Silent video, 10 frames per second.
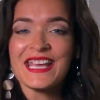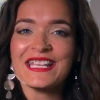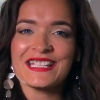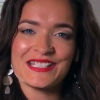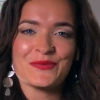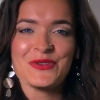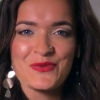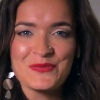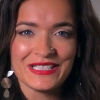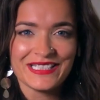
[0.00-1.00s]
Hey, it's
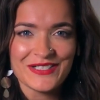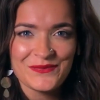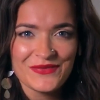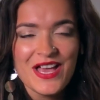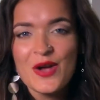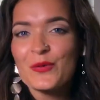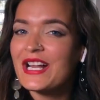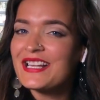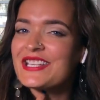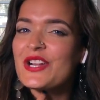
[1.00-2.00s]
me, Rupini.
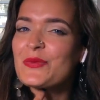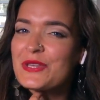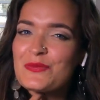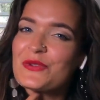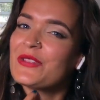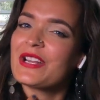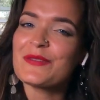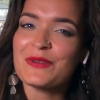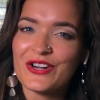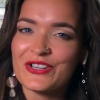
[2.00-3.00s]
When I tell people that
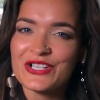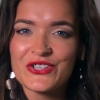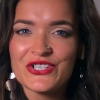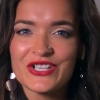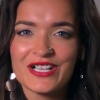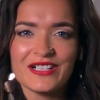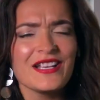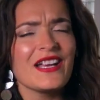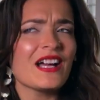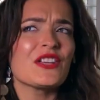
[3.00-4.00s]
I'm a Hare Krishna,
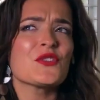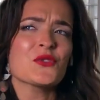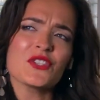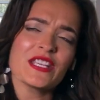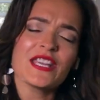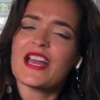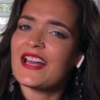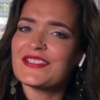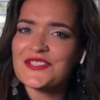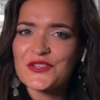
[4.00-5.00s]
I usually
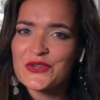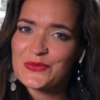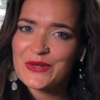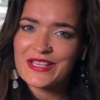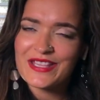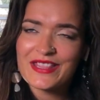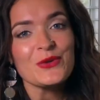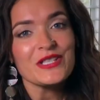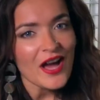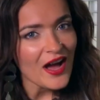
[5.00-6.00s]
get answered with,
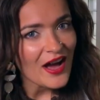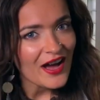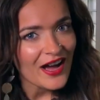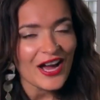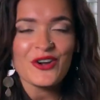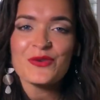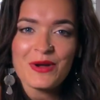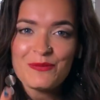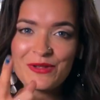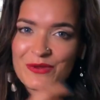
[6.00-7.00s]
oh yeah, I
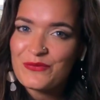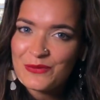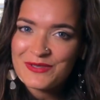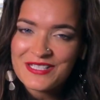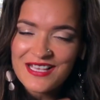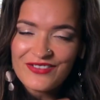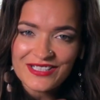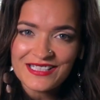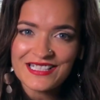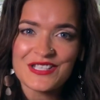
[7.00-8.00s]
remember them from the
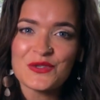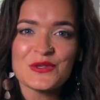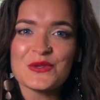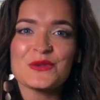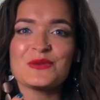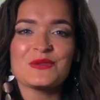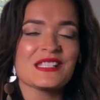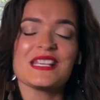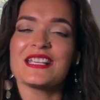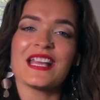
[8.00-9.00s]
70s. They used to
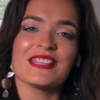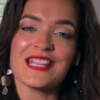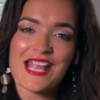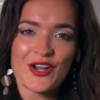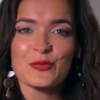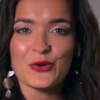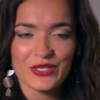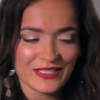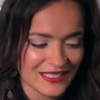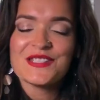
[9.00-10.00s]
sing at
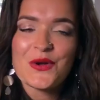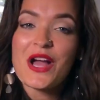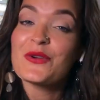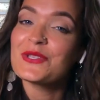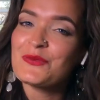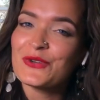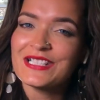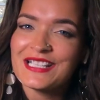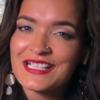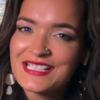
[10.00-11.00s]
airports. So I was
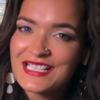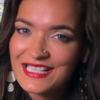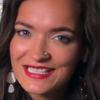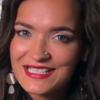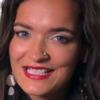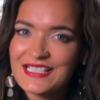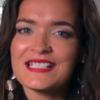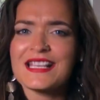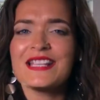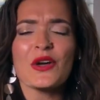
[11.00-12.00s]
born in
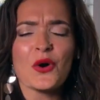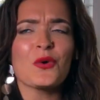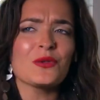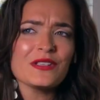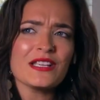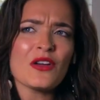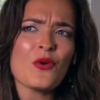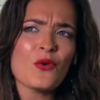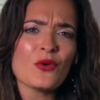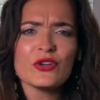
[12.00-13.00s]
1986, and the only
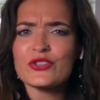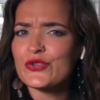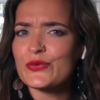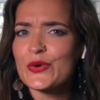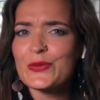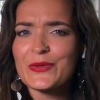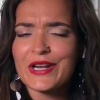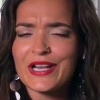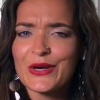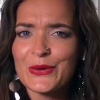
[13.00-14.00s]
orange robe
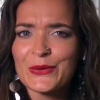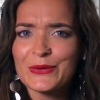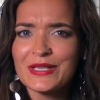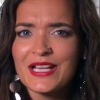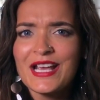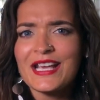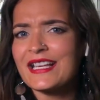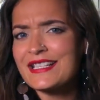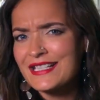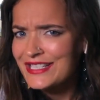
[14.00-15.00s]
that I own
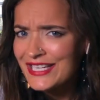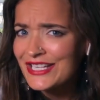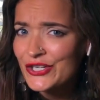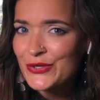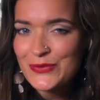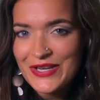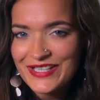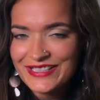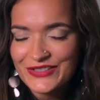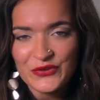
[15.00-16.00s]
is a Tigger
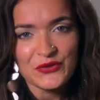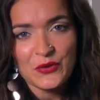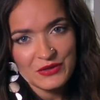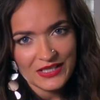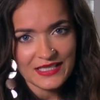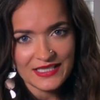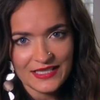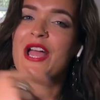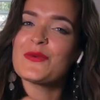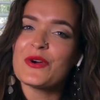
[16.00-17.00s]
one from
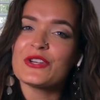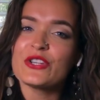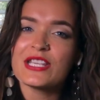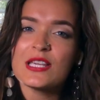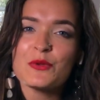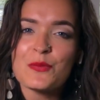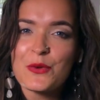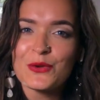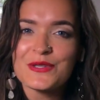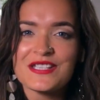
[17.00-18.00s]
Disney. I wanted to keep you
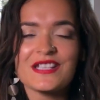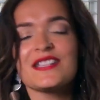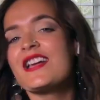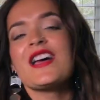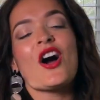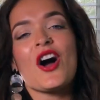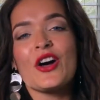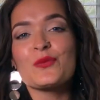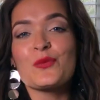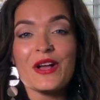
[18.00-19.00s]
posted
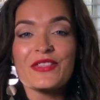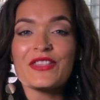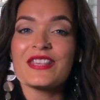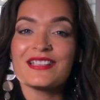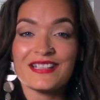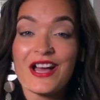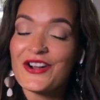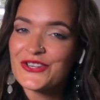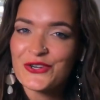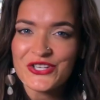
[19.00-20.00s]
on what the
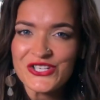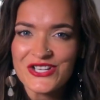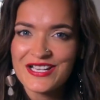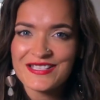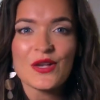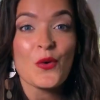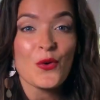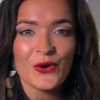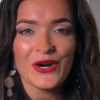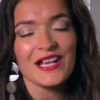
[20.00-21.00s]
Hare Krishnas,
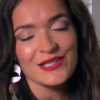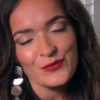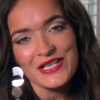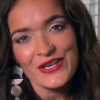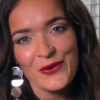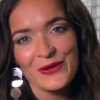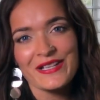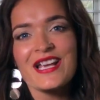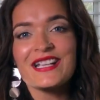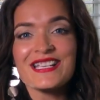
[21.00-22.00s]
or as we know
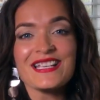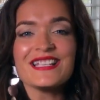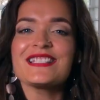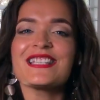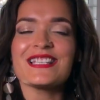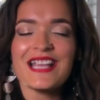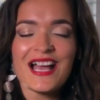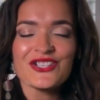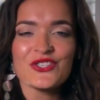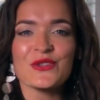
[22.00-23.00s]
it, the
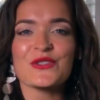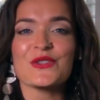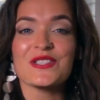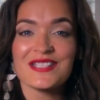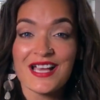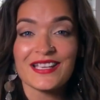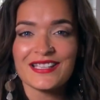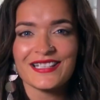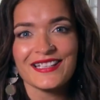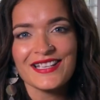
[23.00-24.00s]
International
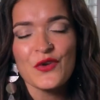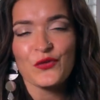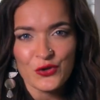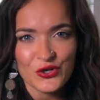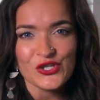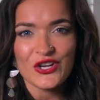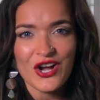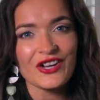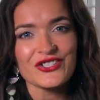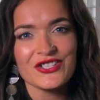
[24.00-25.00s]
Society for
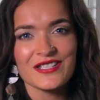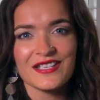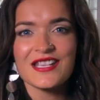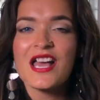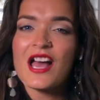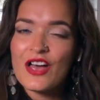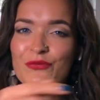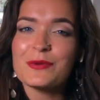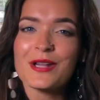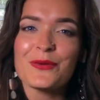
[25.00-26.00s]
Krishna Consciousness,
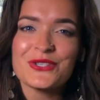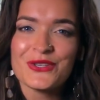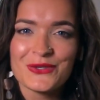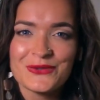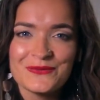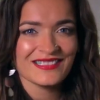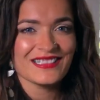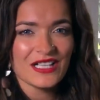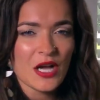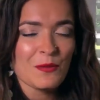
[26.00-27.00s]
have been up to.
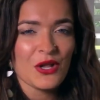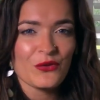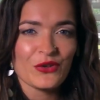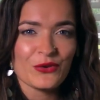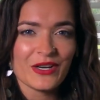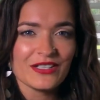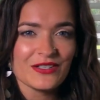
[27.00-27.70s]
Come along for the